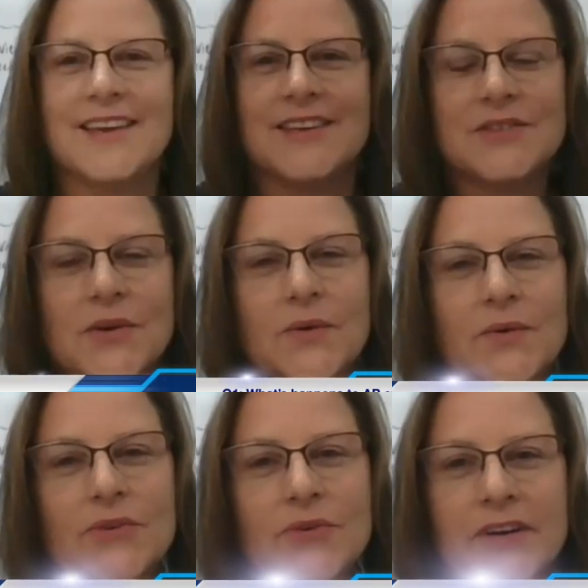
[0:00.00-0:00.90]
so
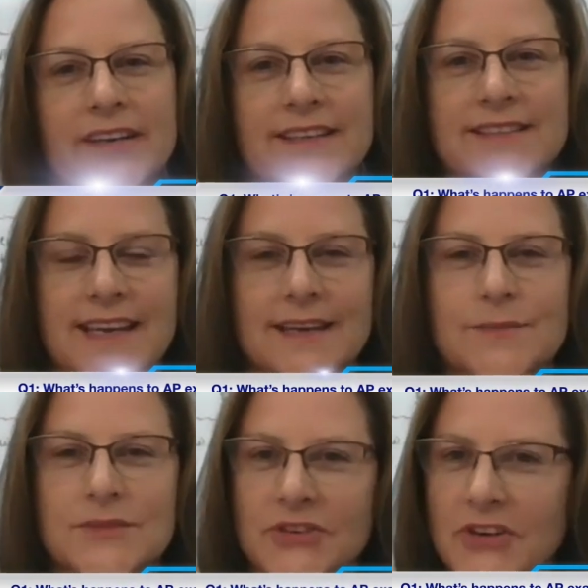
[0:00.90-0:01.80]
your
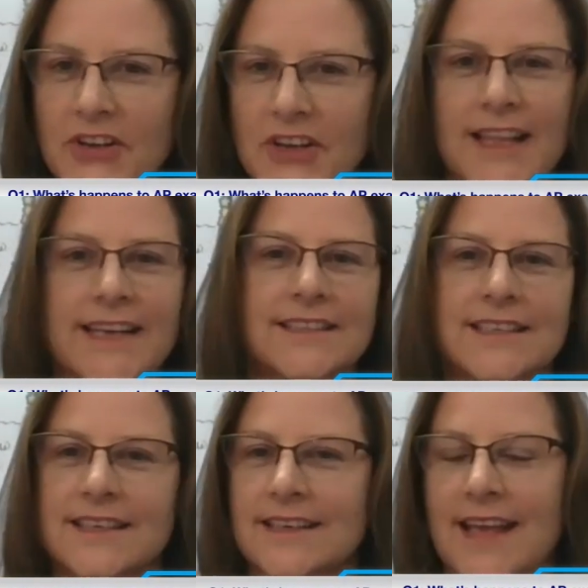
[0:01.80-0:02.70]
exams are all
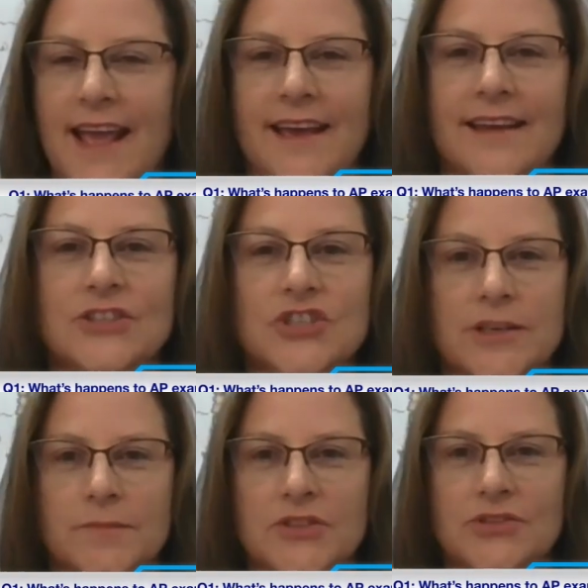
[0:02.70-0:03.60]
collected and
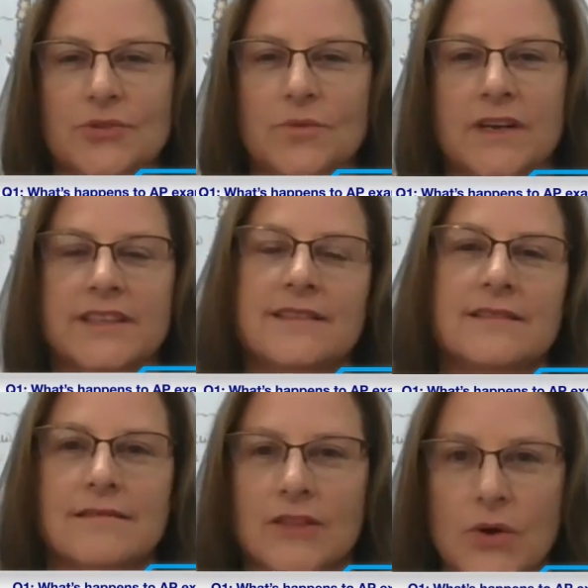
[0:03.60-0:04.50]
shipped to
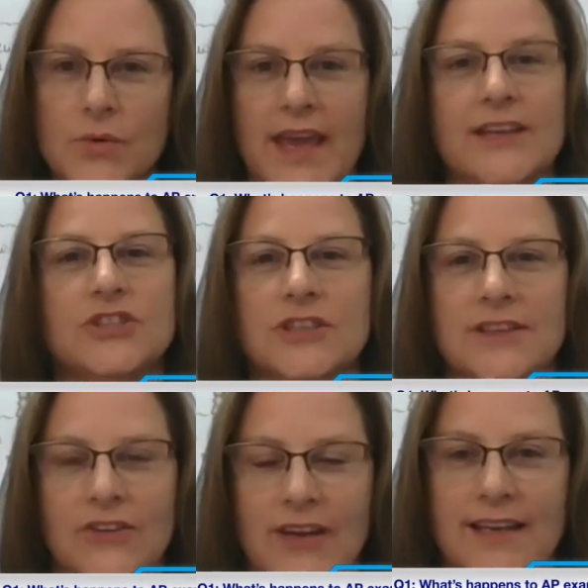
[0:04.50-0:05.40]
one location
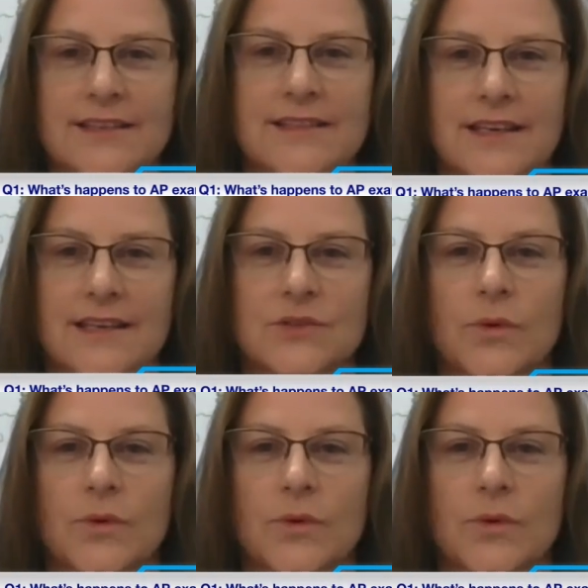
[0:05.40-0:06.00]
in the United States,